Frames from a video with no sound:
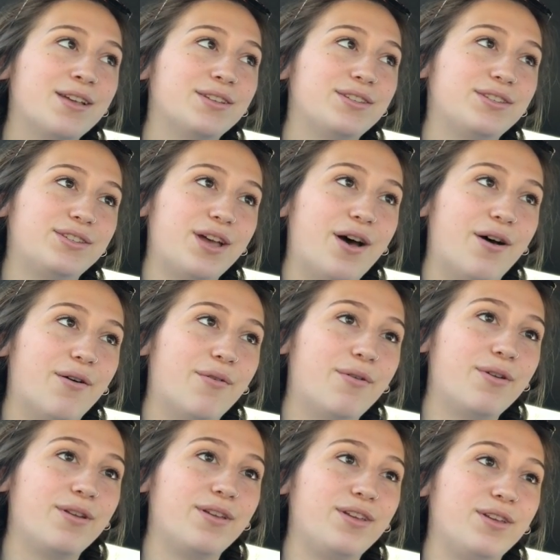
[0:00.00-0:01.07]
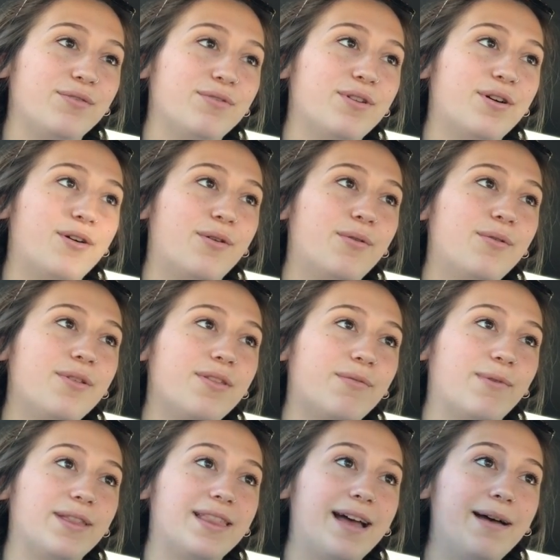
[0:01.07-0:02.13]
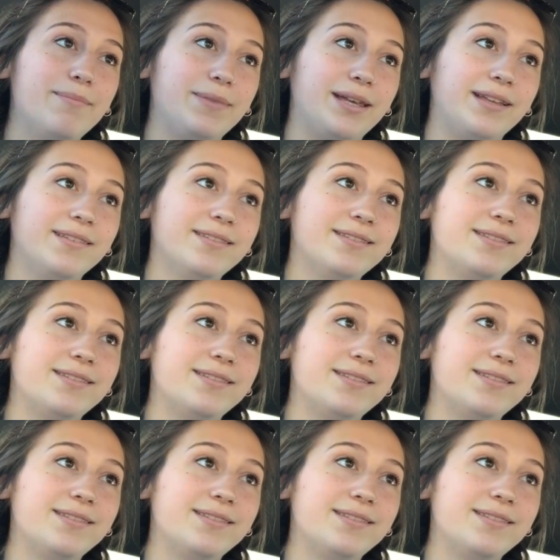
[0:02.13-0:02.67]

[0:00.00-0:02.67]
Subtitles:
so you know what that means.